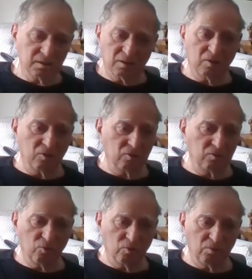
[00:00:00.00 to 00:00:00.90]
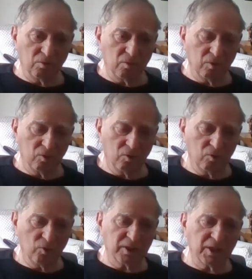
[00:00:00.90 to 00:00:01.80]
you know,
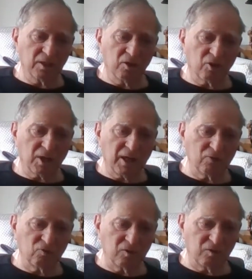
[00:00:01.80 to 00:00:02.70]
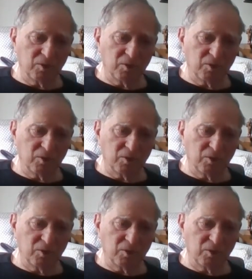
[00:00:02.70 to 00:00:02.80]
we've taken a lot of casualties,